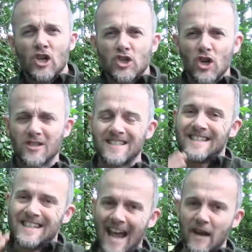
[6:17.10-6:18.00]
Just
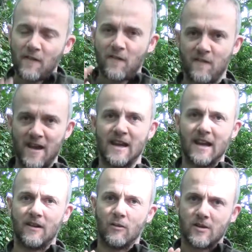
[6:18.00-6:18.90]
get a
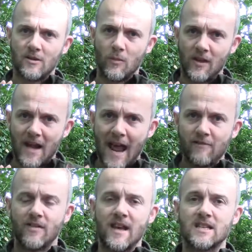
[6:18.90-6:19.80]
feeling with, with an
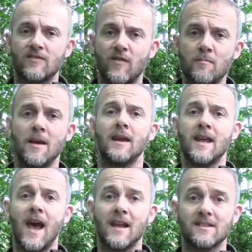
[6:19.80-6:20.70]
area that is
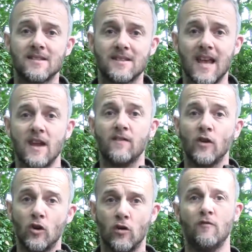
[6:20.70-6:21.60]
familiar and safe and
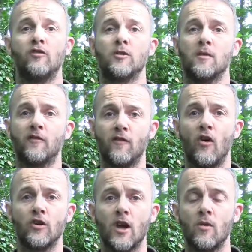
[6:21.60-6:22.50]
comfortable
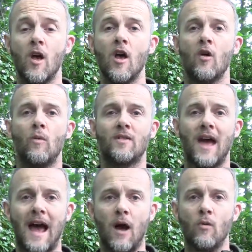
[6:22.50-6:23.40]
for you with
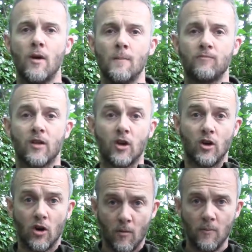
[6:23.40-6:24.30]
how the
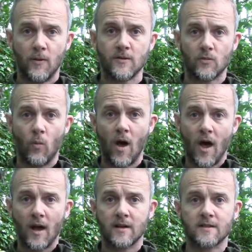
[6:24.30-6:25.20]
compass
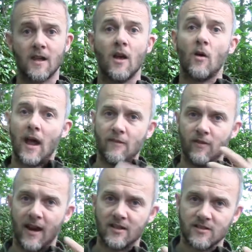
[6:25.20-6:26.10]
works in
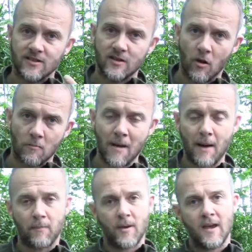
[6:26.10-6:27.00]
relation to your
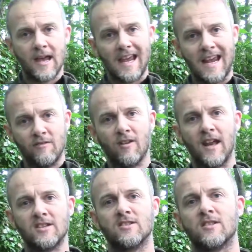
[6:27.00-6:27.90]
map, in
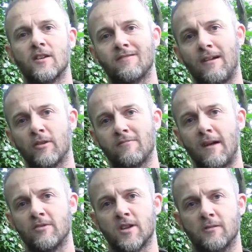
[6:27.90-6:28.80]
relation to the ground
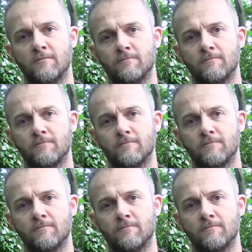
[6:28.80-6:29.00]
around you.